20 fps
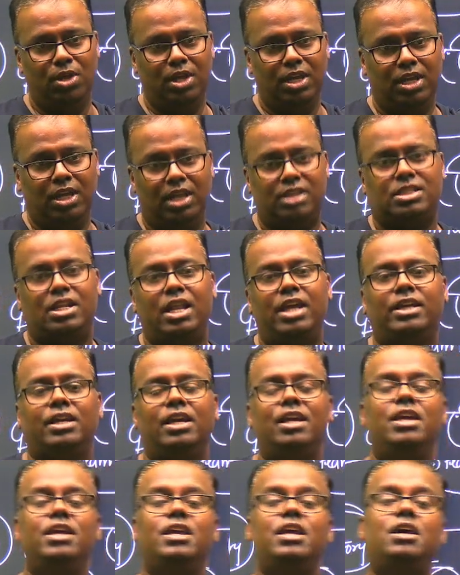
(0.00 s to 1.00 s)
It's like,
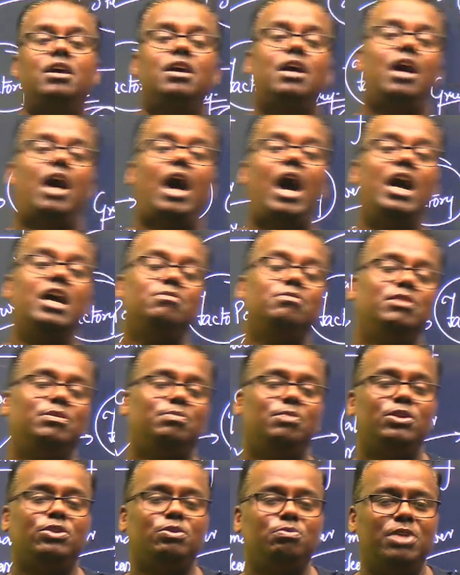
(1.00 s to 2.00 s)
I am able
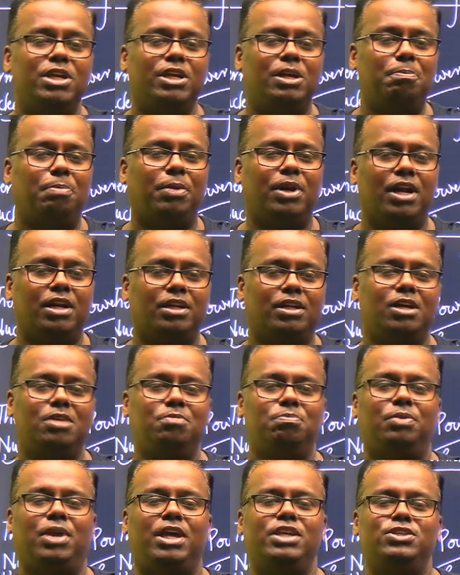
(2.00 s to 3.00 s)
to make a paratha,
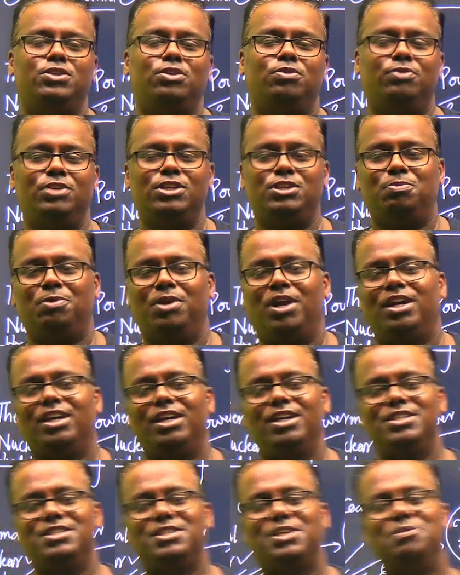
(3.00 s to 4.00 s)
price of each paratha
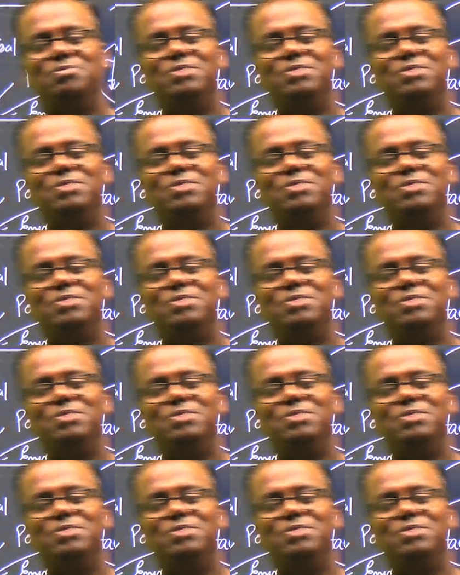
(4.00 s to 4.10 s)
is coming